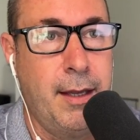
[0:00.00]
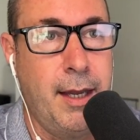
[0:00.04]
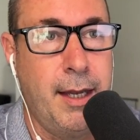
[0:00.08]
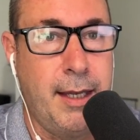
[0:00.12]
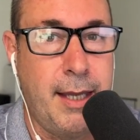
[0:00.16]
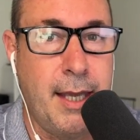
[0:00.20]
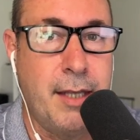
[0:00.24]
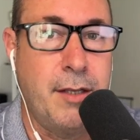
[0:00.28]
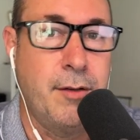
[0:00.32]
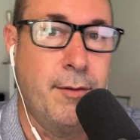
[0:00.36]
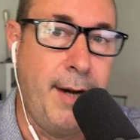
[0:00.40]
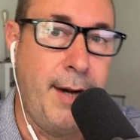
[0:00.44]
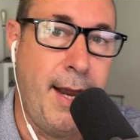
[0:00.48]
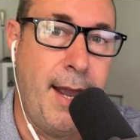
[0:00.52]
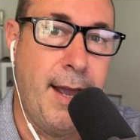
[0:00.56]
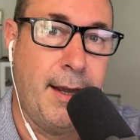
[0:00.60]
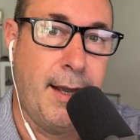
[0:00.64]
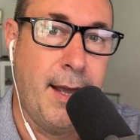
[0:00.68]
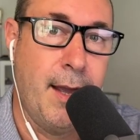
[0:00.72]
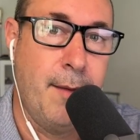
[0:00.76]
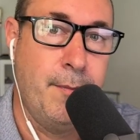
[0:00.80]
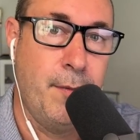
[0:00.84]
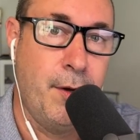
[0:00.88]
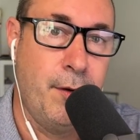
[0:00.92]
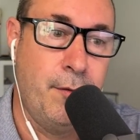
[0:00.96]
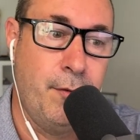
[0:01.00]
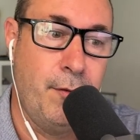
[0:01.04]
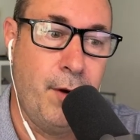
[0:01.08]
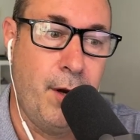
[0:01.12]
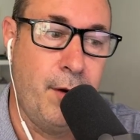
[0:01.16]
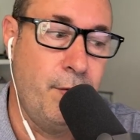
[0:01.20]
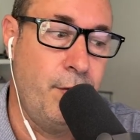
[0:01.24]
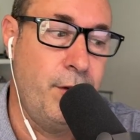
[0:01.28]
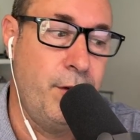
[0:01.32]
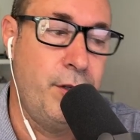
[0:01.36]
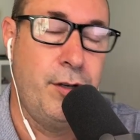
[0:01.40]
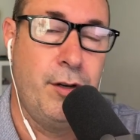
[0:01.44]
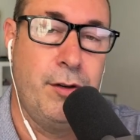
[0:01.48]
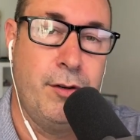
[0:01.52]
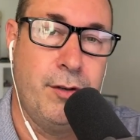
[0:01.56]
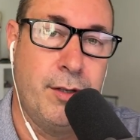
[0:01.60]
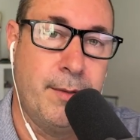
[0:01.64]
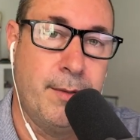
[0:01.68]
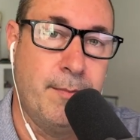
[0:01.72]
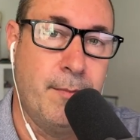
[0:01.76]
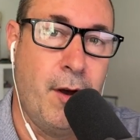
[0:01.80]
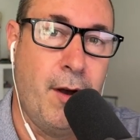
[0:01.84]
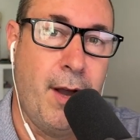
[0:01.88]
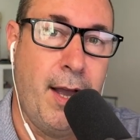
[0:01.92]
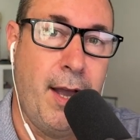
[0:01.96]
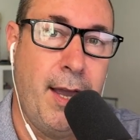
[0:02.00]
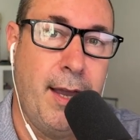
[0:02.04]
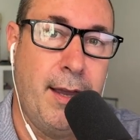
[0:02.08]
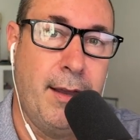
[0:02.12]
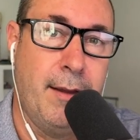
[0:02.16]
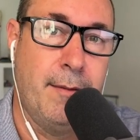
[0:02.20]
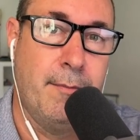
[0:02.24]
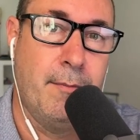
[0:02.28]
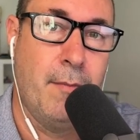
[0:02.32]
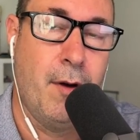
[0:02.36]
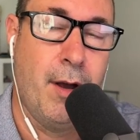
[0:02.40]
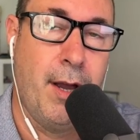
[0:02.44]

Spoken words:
and get to an outcome and reduce my